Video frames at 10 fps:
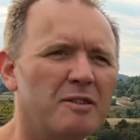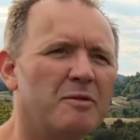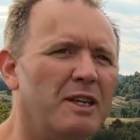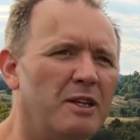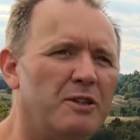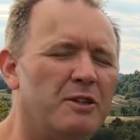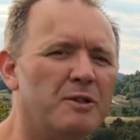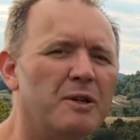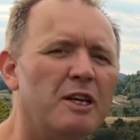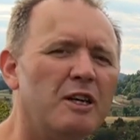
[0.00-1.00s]
When
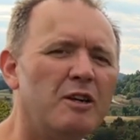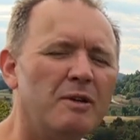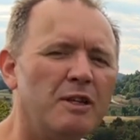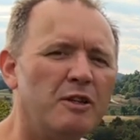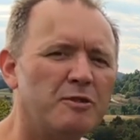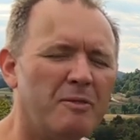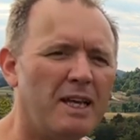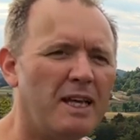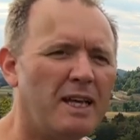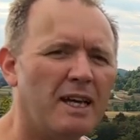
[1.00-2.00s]
you use
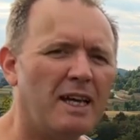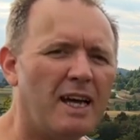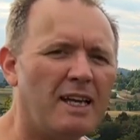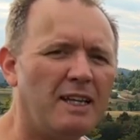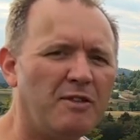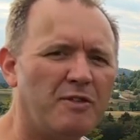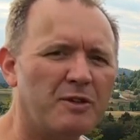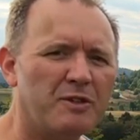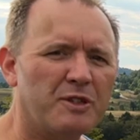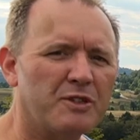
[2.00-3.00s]
many ND
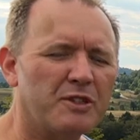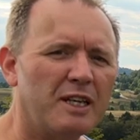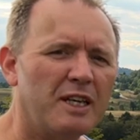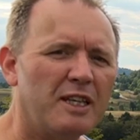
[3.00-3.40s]
filters,